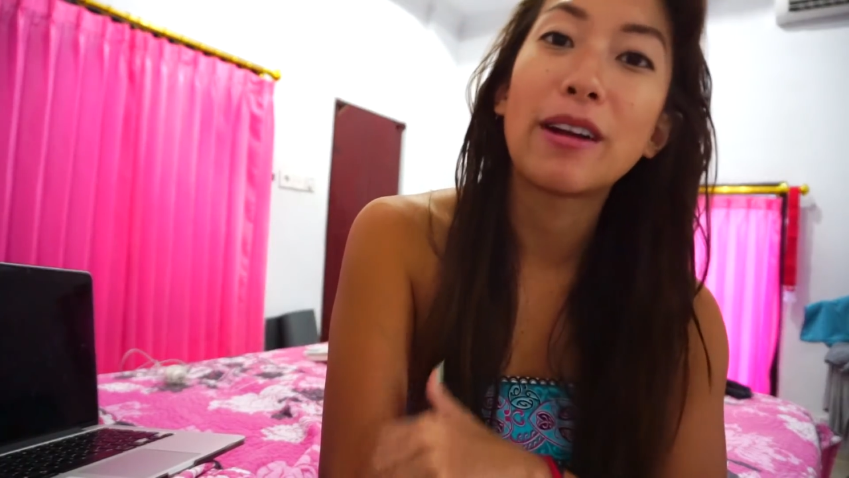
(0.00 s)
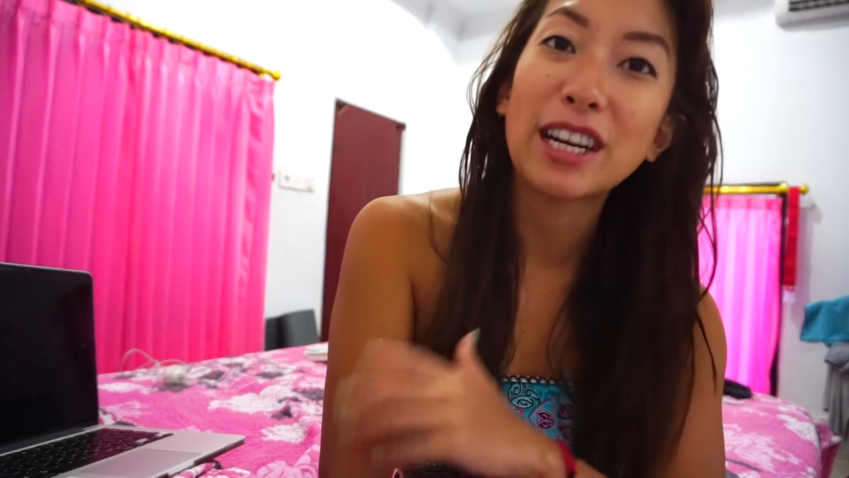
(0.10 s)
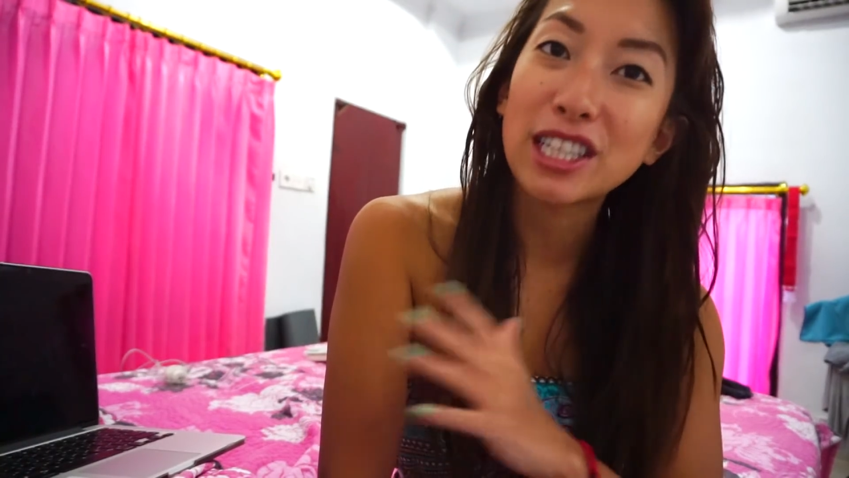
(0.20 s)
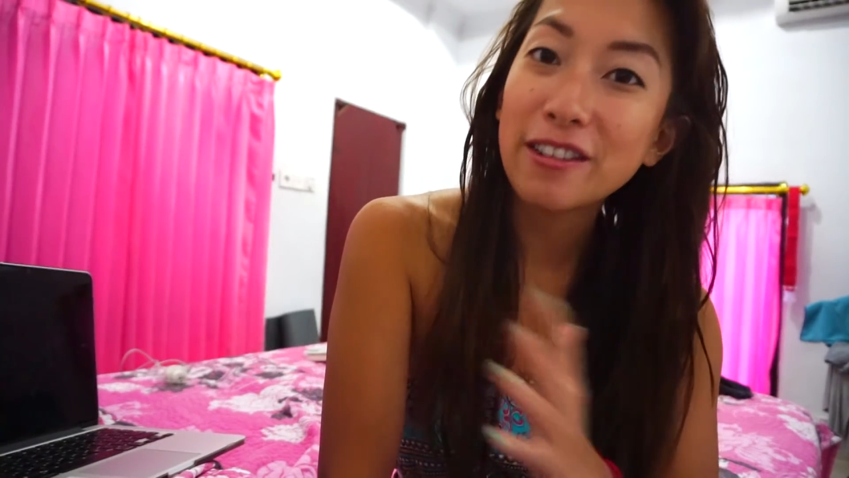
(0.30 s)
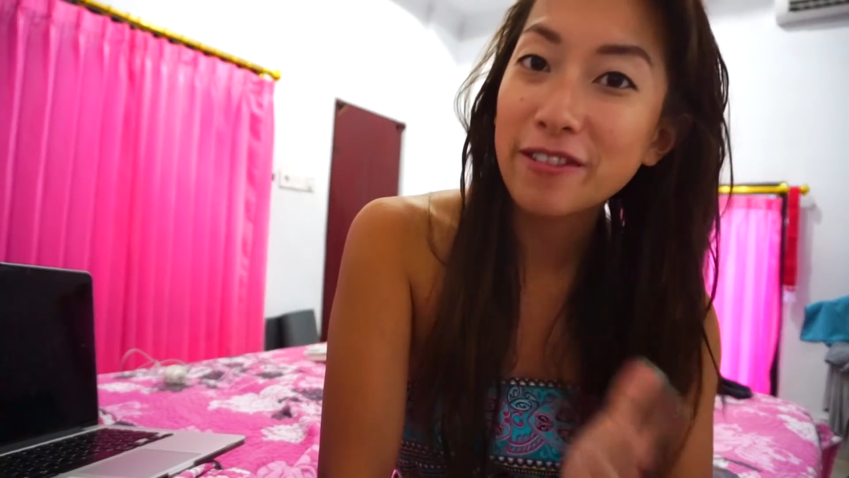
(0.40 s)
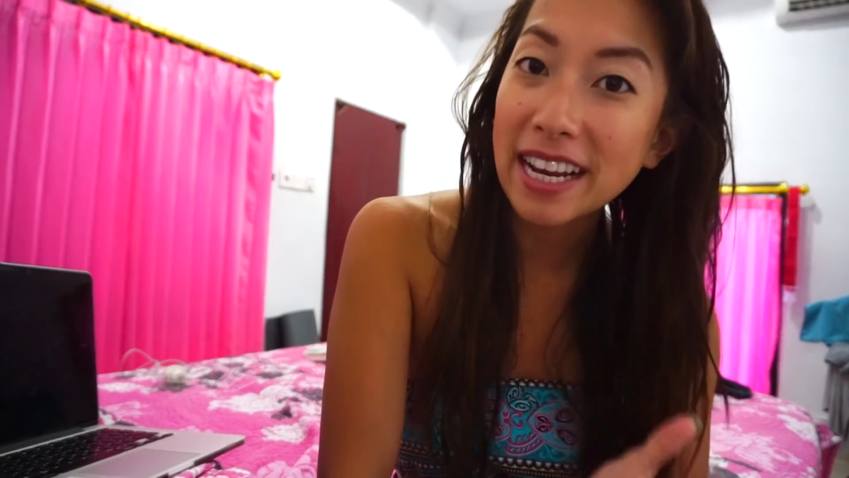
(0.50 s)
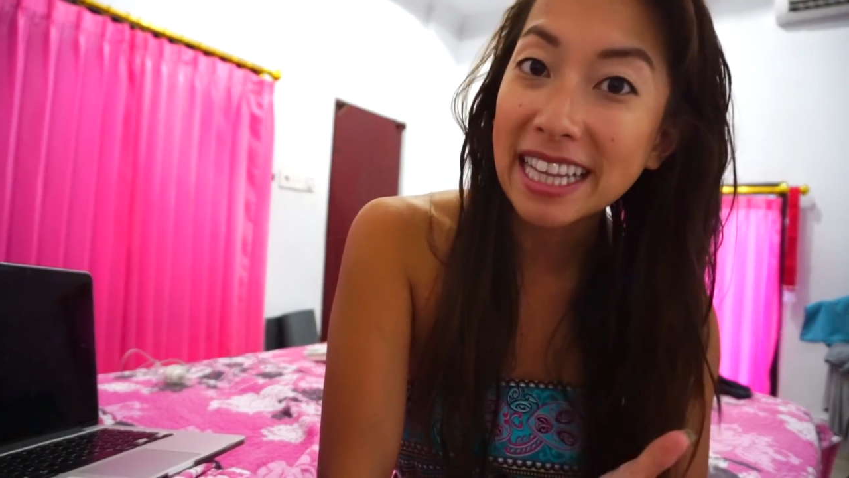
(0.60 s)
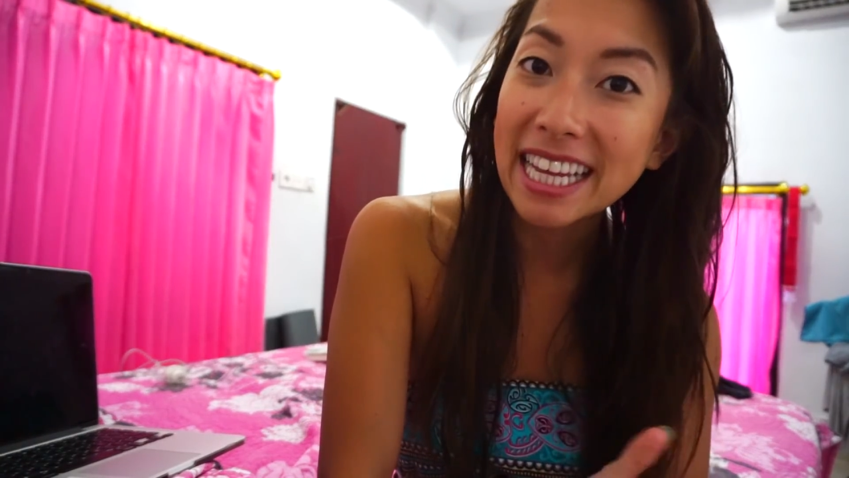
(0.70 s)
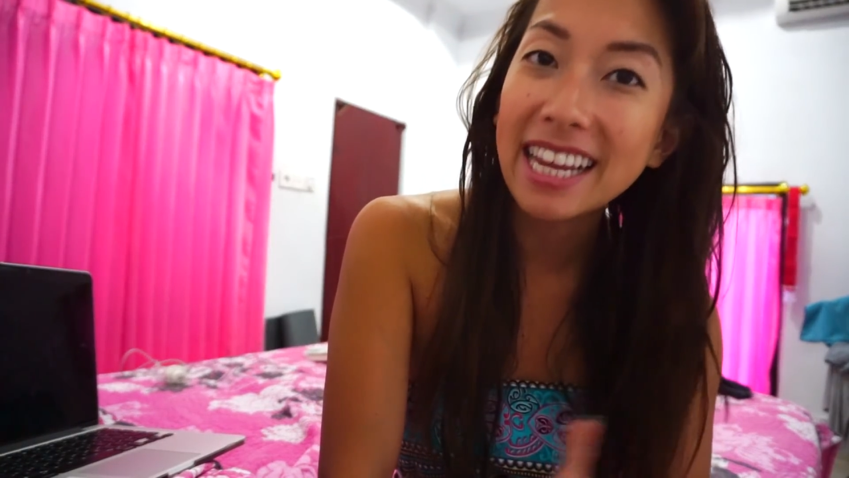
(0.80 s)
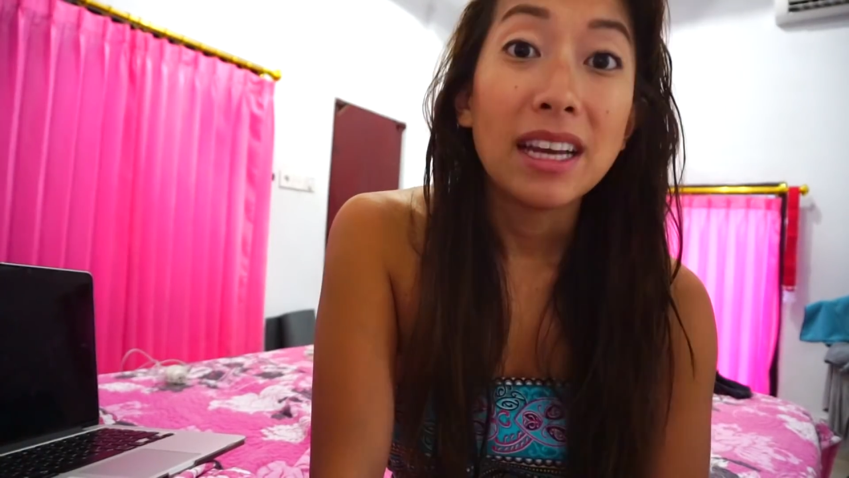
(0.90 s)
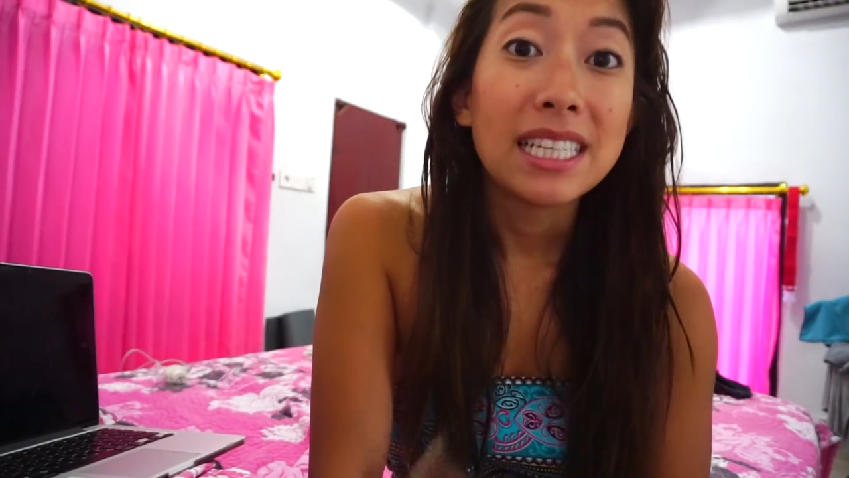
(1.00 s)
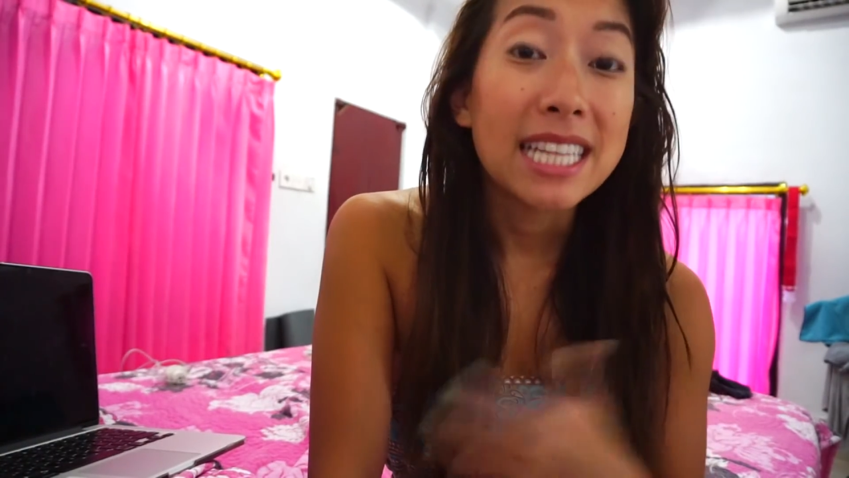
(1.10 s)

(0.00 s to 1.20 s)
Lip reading: are actually friendly.